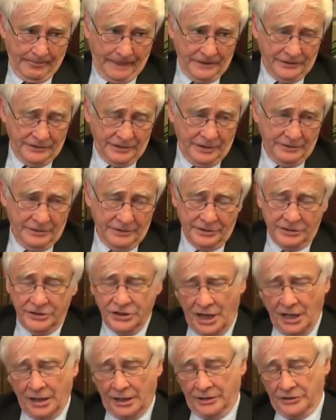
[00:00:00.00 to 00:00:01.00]
So there's a
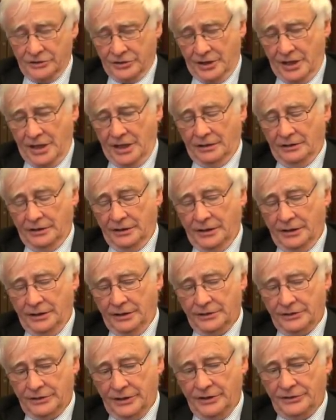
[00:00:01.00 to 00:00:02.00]
challenge there.
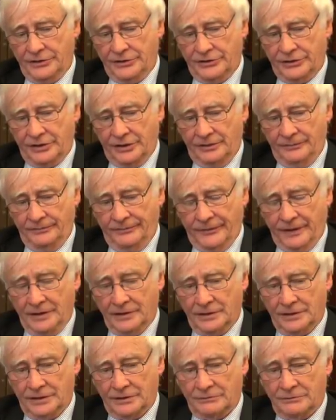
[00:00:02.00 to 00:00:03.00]
It's
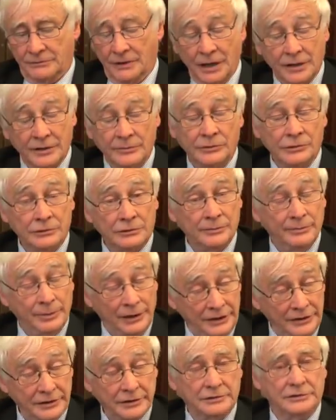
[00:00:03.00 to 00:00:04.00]
rather more a
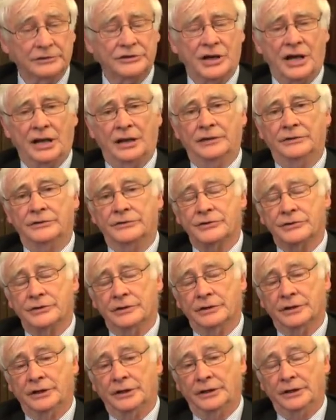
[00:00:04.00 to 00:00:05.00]
political challenge
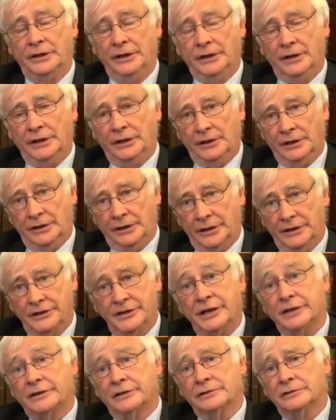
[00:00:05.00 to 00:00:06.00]
than a
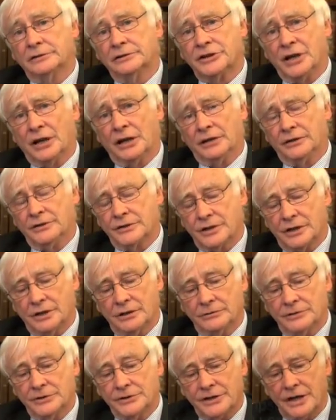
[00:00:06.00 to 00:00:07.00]
technical challenge,
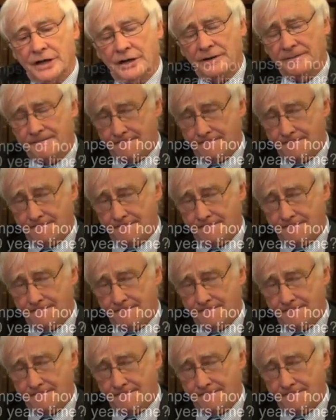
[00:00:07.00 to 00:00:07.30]
I would say.